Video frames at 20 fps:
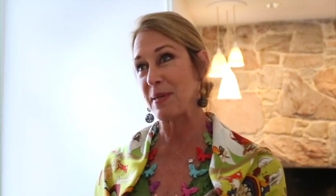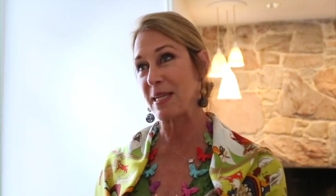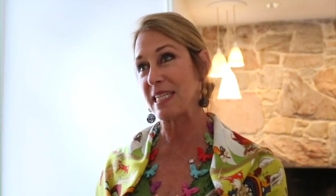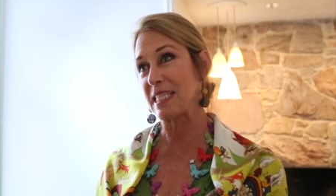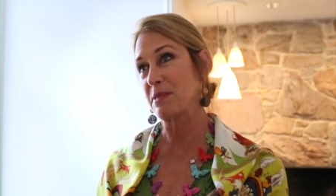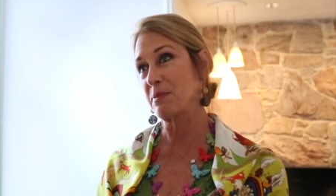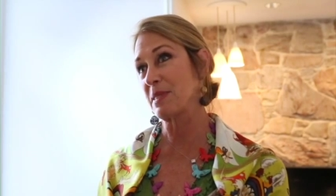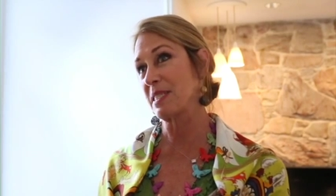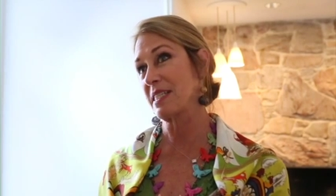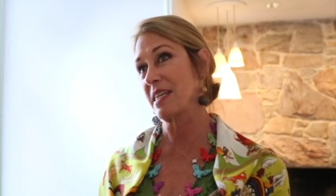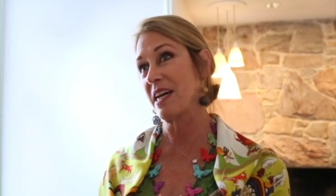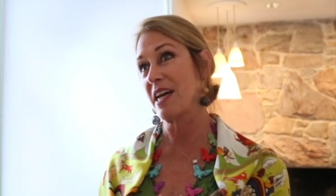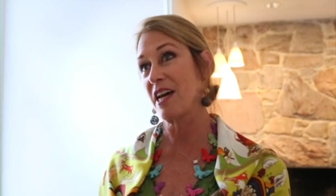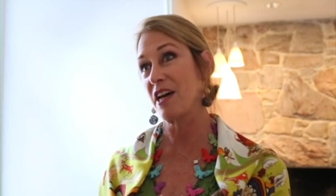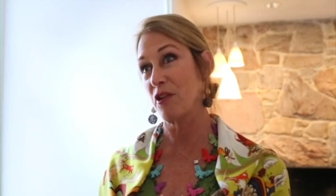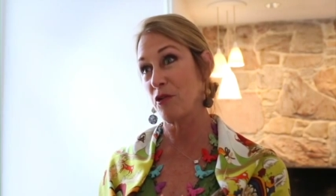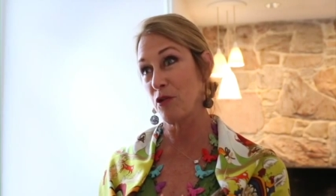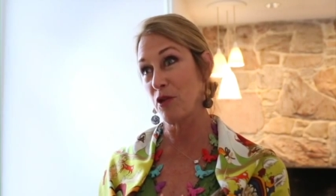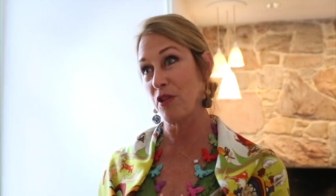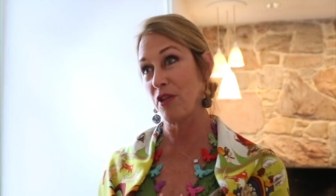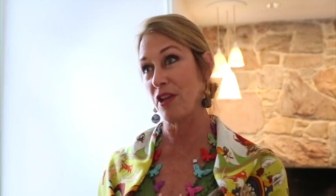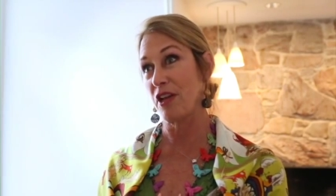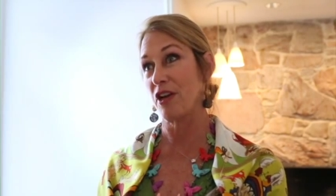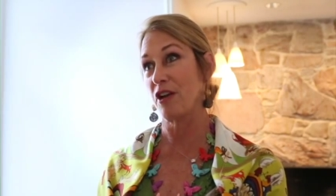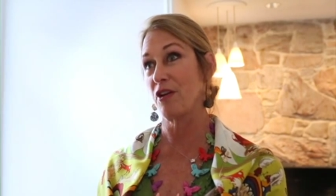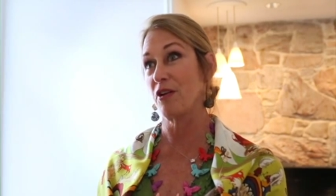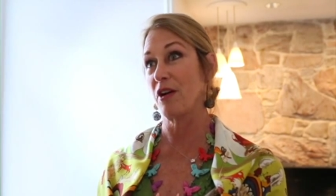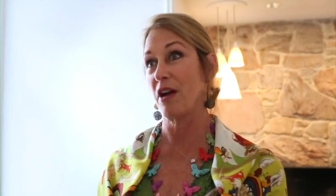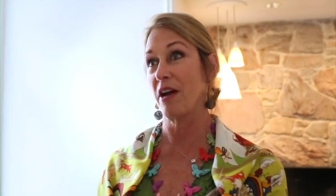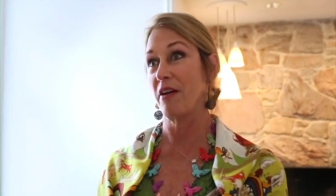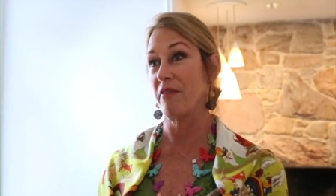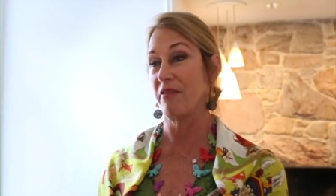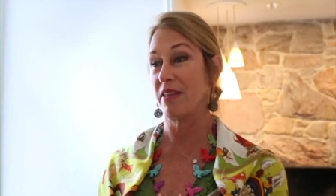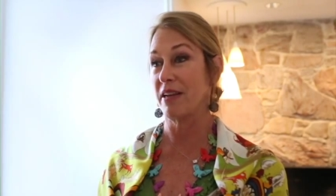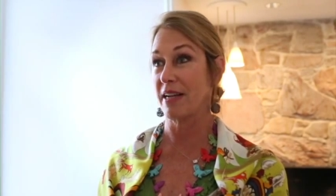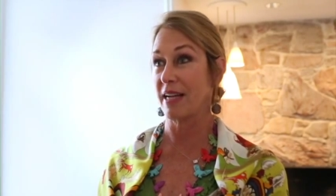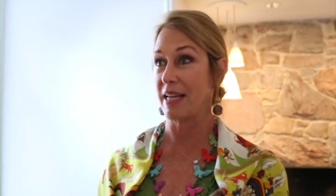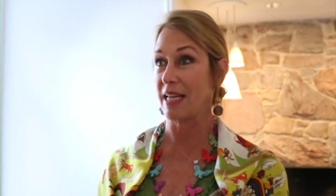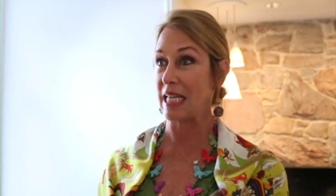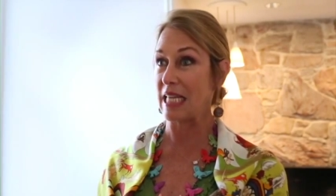because it was the 100th year of
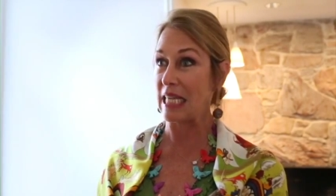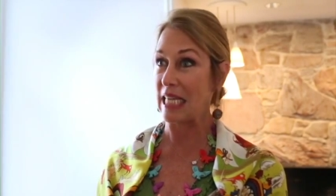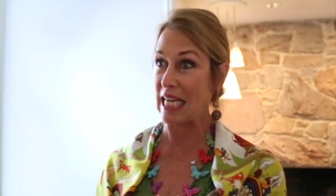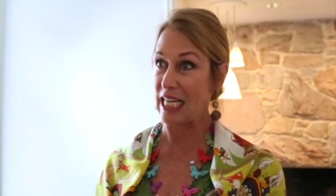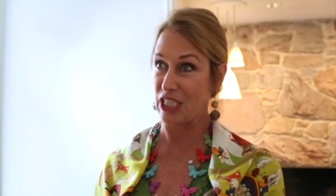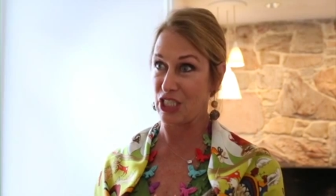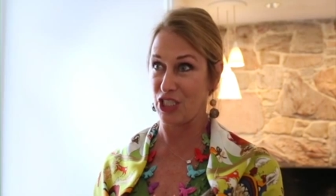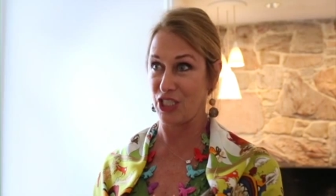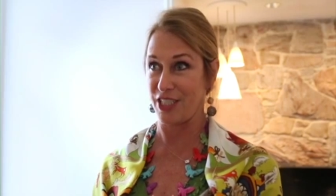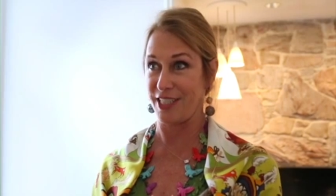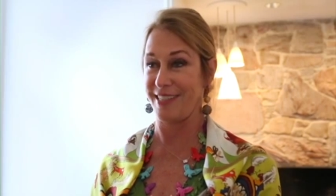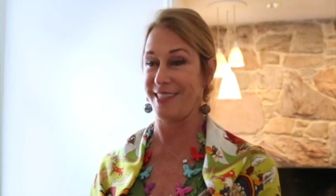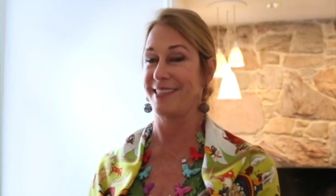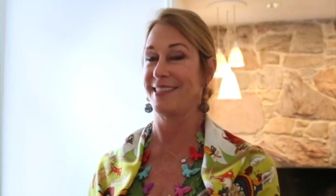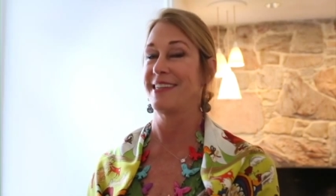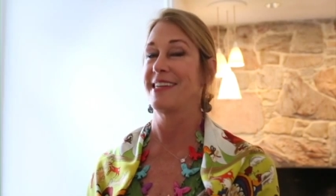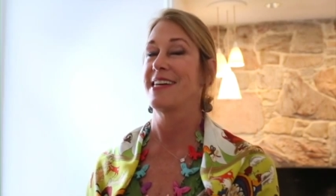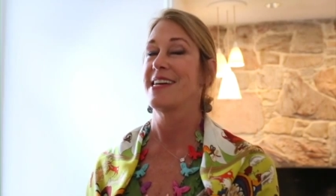the collection.